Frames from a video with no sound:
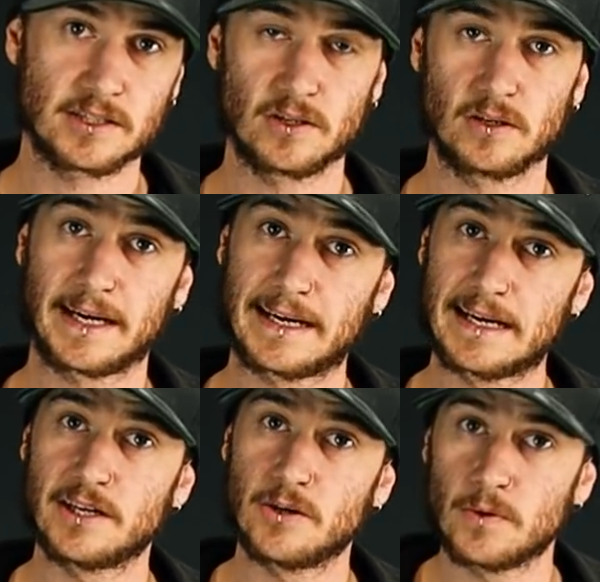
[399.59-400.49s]
so like
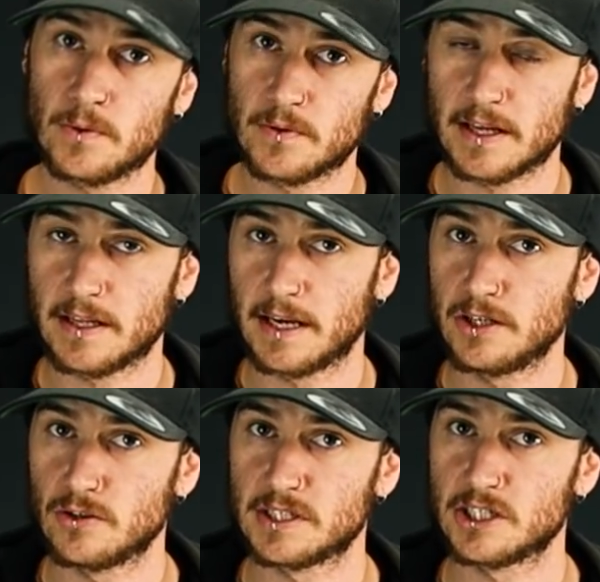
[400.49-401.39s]
kiryu that they
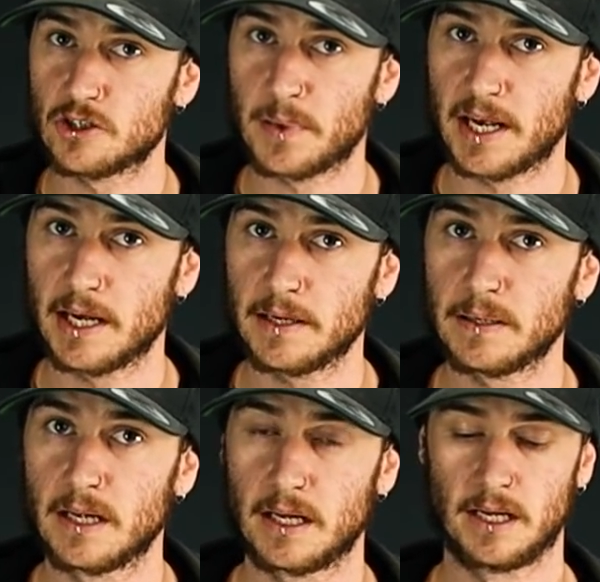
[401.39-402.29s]
use in
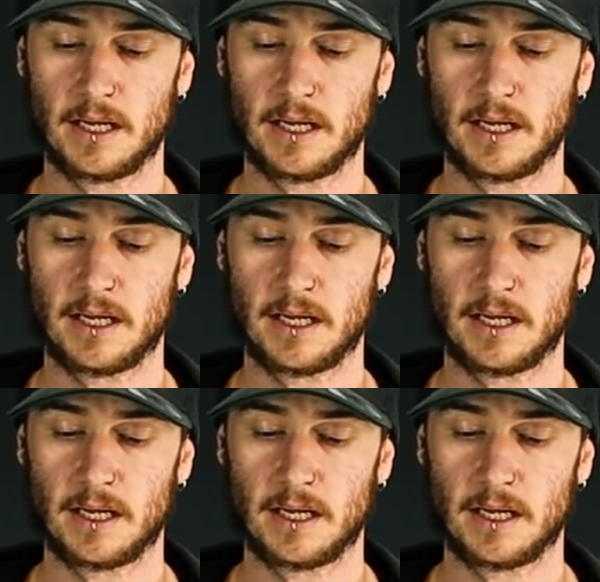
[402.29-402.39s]
Japan,